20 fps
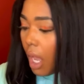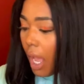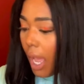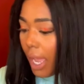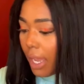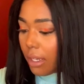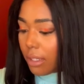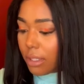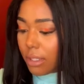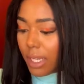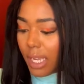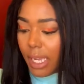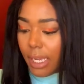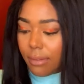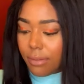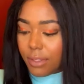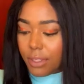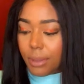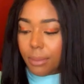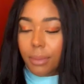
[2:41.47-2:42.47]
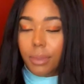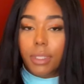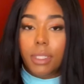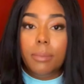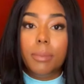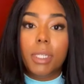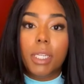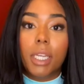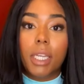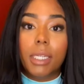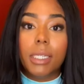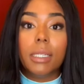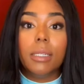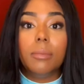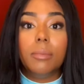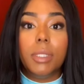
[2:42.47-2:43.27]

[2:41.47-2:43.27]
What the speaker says: I also have some lemon here